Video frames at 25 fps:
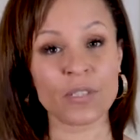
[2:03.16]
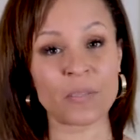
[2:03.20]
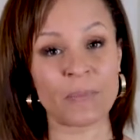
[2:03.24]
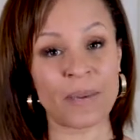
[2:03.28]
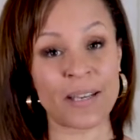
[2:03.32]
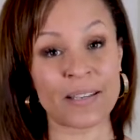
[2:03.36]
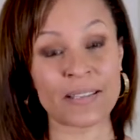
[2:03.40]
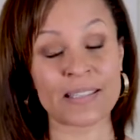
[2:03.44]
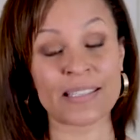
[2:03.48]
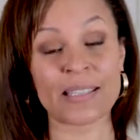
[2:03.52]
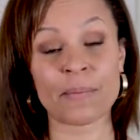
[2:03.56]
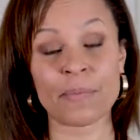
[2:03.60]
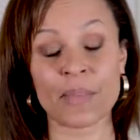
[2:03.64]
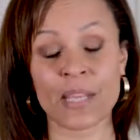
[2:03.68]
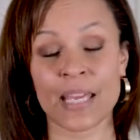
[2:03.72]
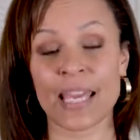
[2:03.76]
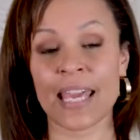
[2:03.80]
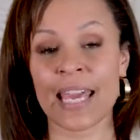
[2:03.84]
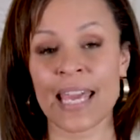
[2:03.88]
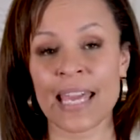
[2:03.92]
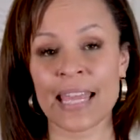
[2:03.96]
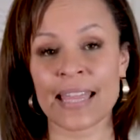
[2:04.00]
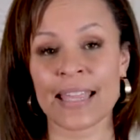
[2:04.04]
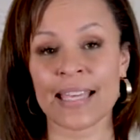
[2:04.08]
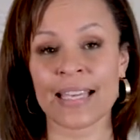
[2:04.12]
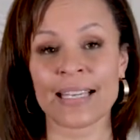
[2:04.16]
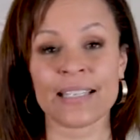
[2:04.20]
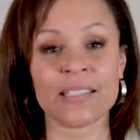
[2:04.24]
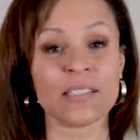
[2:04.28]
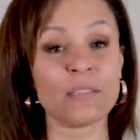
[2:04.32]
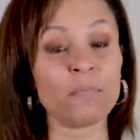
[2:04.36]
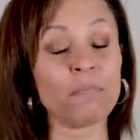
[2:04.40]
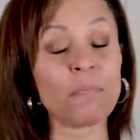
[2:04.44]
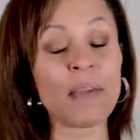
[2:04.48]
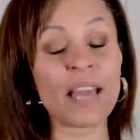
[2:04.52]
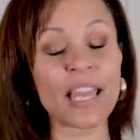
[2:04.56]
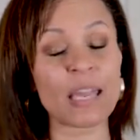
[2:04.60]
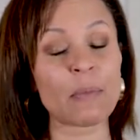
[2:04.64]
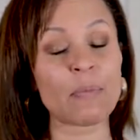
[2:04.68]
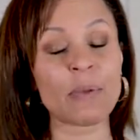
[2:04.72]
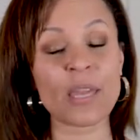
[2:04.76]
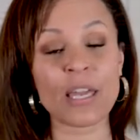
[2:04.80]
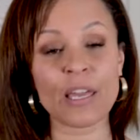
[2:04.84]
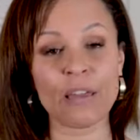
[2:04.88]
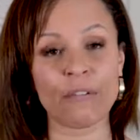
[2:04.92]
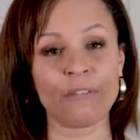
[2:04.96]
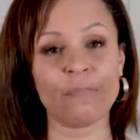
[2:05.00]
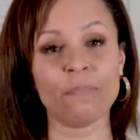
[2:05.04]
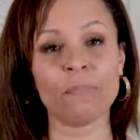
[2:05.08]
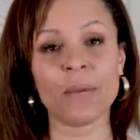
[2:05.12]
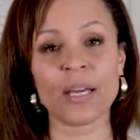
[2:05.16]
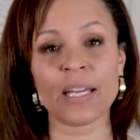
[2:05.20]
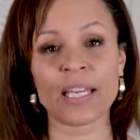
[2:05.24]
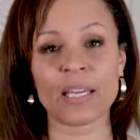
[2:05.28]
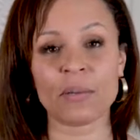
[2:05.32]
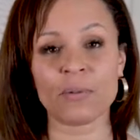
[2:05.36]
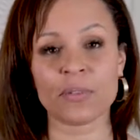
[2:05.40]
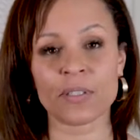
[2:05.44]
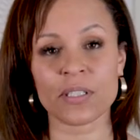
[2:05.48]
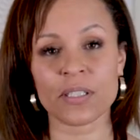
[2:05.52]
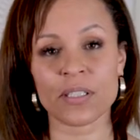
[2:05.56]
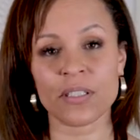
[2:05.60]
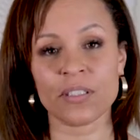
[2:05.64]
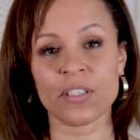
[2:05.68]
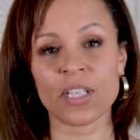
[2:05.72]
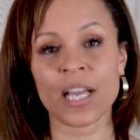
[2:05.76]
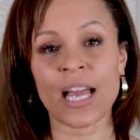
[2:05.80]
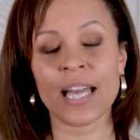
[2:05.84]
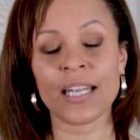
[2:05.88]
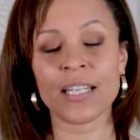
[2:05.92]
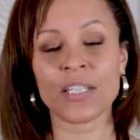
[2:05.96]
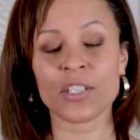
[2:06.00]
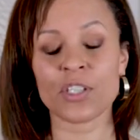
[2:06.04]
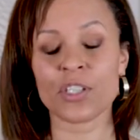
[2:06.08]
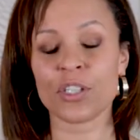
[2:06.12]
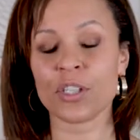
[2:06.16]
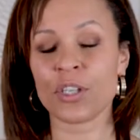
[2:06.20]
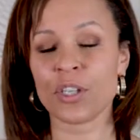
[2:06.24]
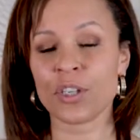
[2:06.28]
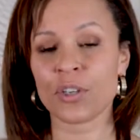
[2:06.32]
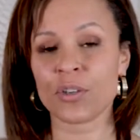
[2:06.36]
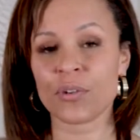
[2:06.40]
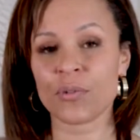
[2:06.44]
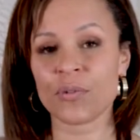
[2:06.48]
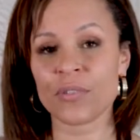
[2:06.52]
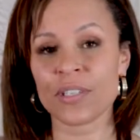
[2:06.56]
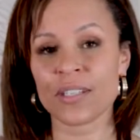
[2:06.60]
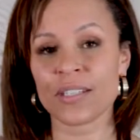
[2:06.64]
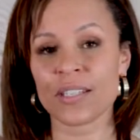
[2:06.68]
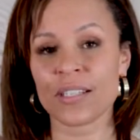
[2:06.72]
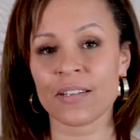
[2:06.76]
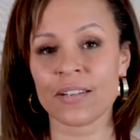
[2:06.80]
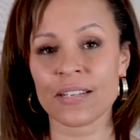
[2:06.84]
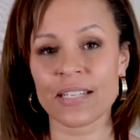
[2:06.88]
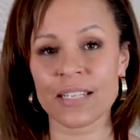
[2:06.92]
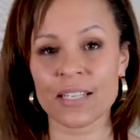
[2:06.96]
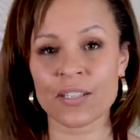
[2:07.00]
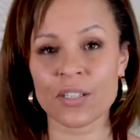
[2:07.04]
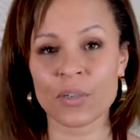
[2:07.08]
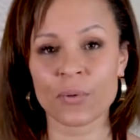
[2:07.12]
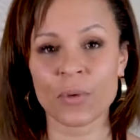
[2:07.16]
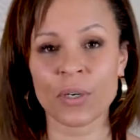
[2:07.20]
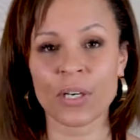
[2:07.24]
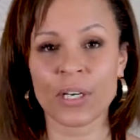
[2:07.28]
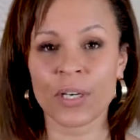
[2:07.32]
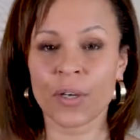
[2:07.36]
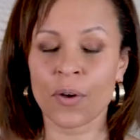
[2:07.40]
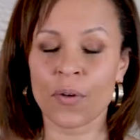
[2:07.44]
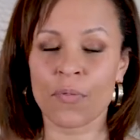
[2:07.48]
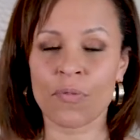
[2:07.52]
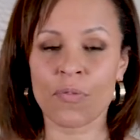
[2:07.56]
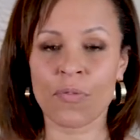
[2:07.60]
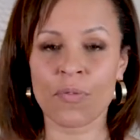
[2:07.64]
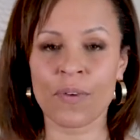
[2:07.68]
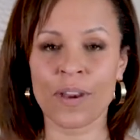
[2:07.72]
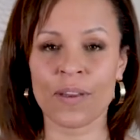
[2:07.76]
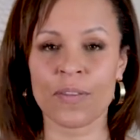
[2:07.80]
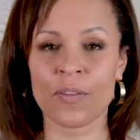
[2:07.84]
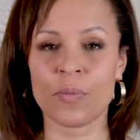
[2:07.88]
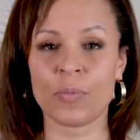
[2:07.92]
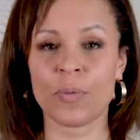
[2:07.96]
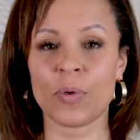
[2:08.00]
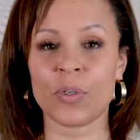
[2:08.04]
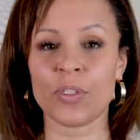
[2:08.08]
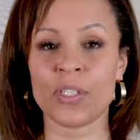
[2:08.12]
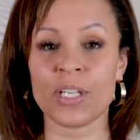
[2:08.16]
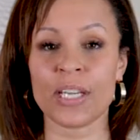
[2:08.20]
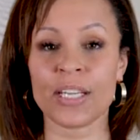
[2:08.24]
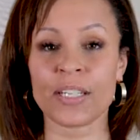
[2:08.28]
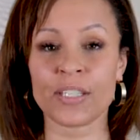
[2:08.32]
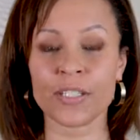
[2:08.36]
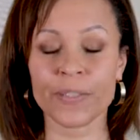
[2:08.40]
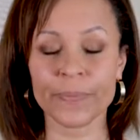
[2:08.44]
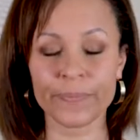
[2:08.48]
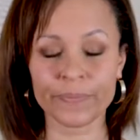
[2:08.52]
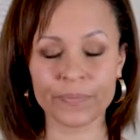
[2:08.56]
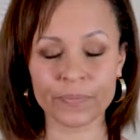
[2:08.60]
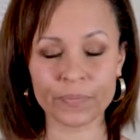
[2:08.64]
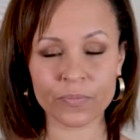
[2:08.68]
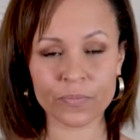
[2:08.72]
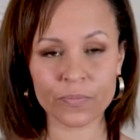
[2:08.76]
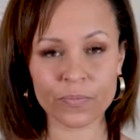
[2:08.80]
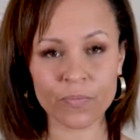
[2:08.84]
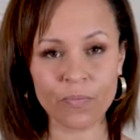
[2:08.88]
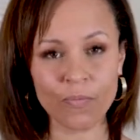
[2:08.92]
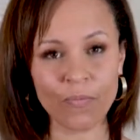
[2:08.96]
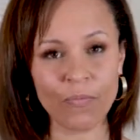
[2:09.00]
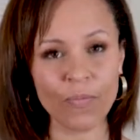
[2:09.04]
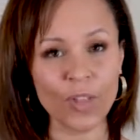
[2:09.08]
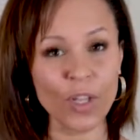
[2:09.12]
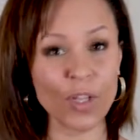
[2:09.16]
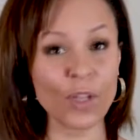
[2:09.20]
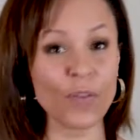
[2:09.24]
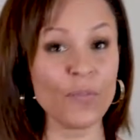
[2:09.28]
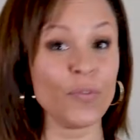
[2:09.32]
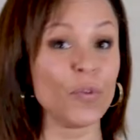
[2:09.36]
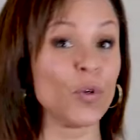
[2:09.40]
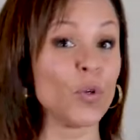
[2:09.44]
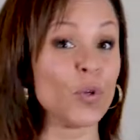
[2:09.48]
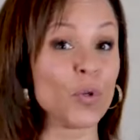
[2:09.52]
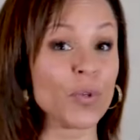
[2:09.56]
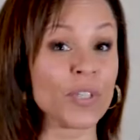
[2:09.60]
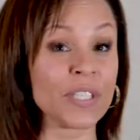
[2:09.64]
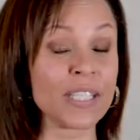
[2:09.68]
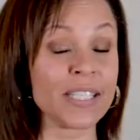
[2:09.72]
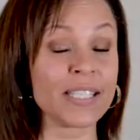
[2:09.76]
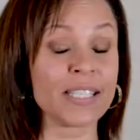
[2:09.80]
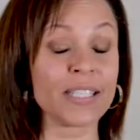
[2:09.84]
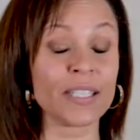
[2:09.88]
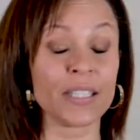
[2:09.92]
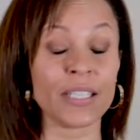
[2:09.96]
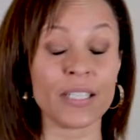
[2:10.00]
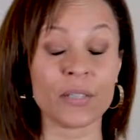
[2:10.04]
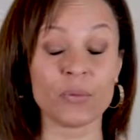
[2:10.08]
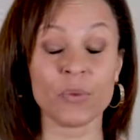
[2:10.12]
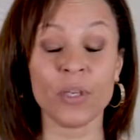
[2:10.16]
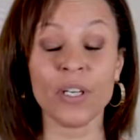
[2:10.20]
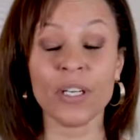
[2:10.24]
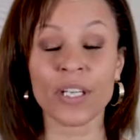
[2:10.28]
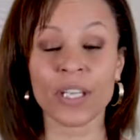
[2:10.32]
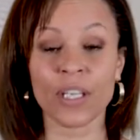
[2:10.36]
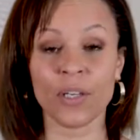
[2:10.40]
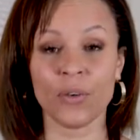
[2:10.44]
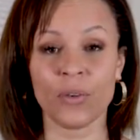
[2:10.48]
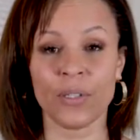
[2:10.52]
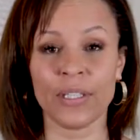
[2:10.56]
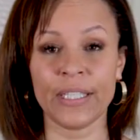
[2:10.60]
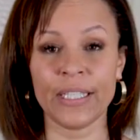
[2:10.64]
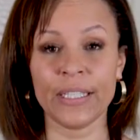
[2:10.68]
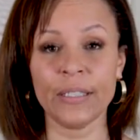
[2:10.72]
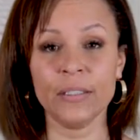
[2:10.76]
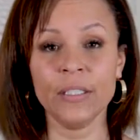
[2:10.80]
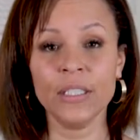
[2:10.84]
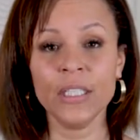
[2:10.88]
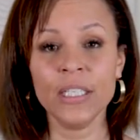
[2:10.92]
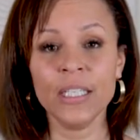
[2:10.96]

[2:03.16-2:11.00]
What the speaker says: about some of the key things, and maybe if money was the challenge that you decided to work on throughout the project, you've already started working on it.